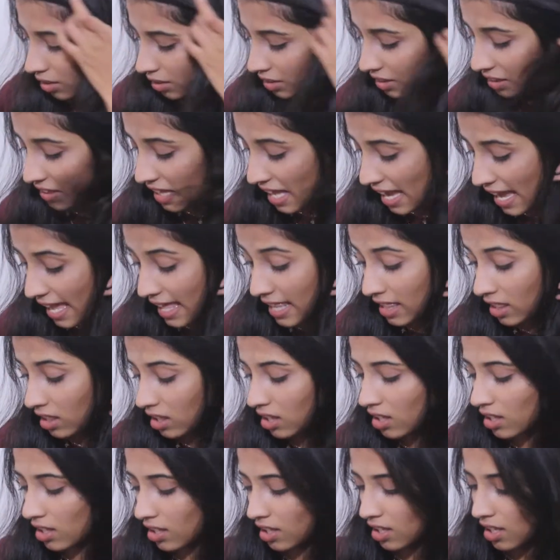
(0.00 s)

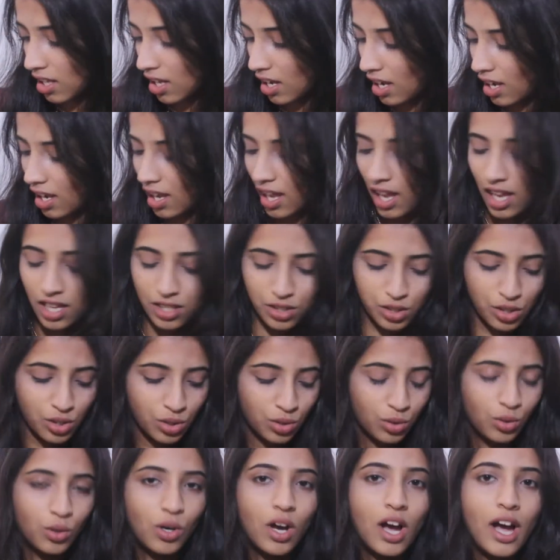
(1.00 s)
then as
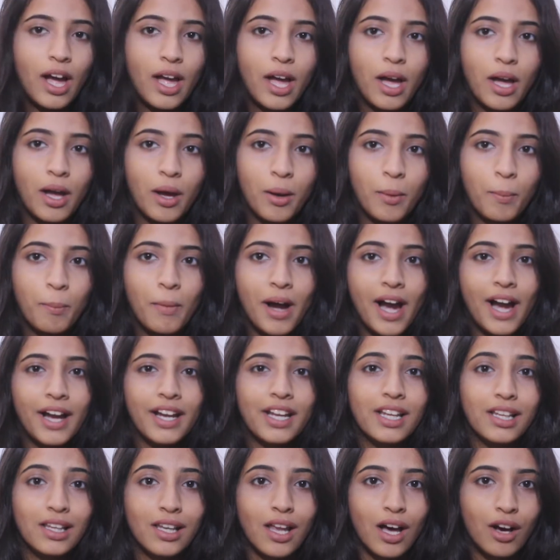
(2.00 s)
you know I,
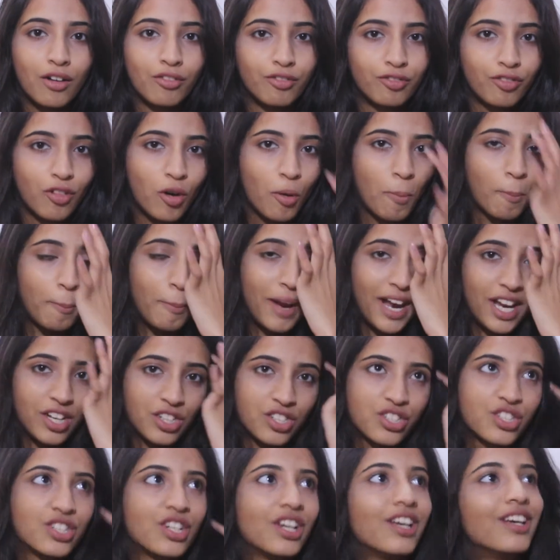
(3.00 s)
my love for
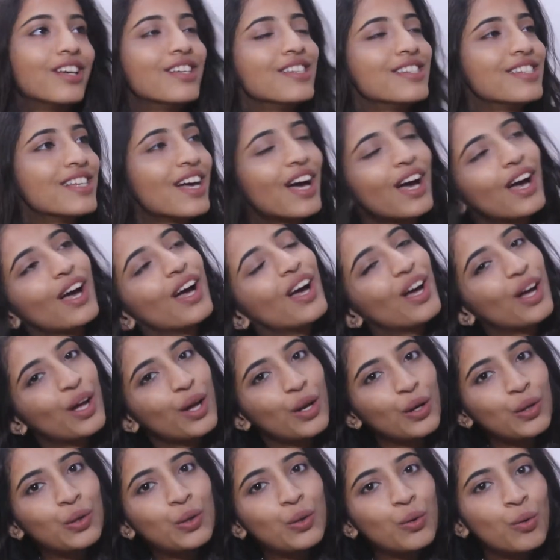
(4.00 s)
mesh is
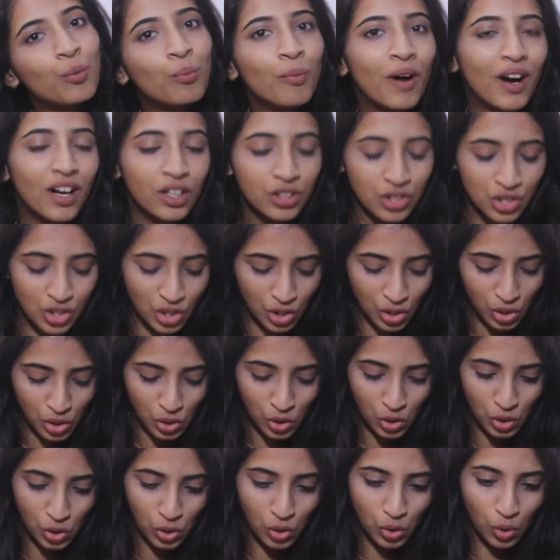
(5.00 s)
too much
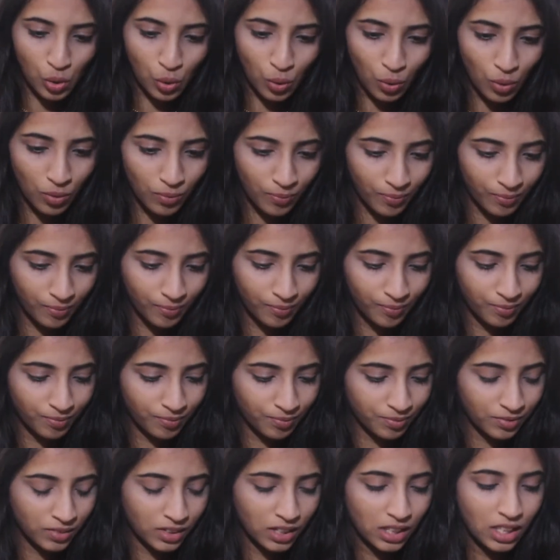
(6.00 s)
so
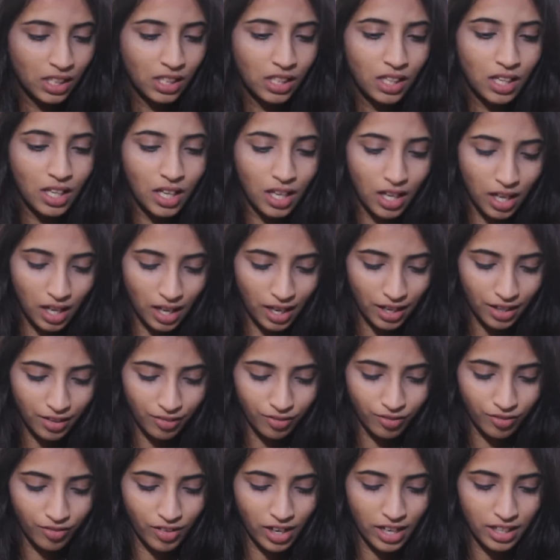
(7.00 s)
I
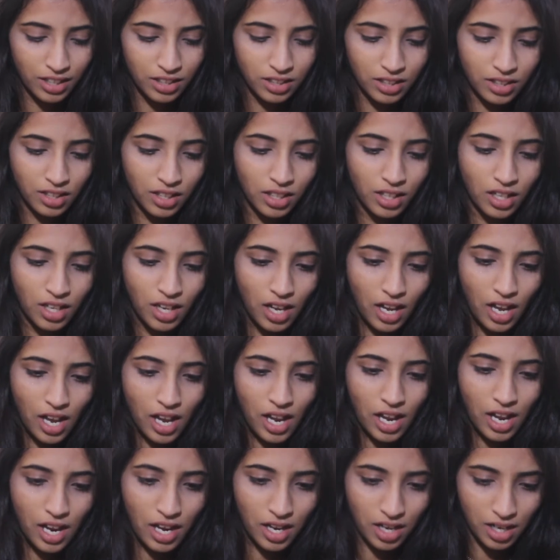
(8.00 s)
went
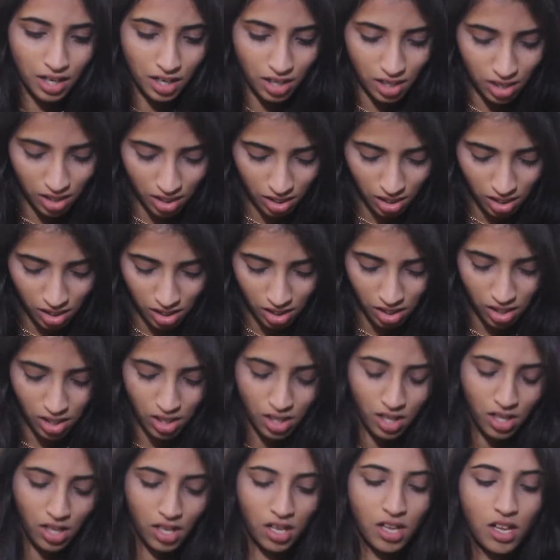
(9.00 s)
and
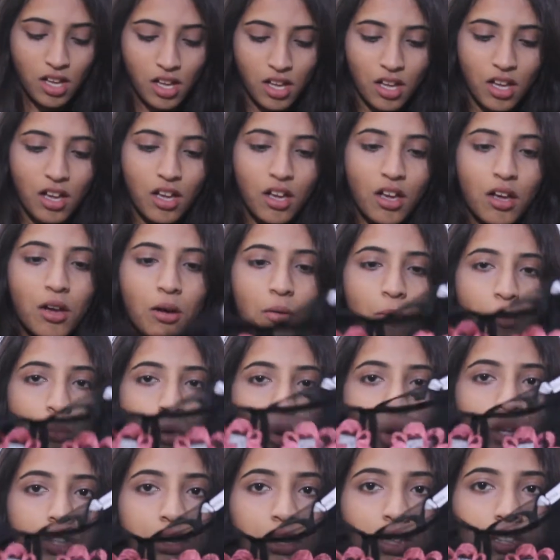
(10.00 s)

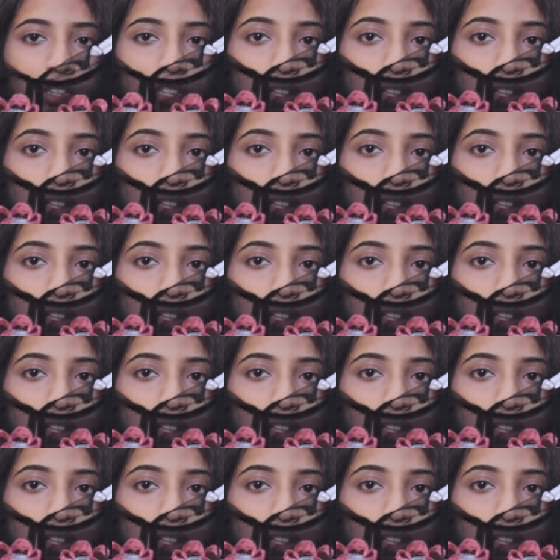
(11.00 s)
bought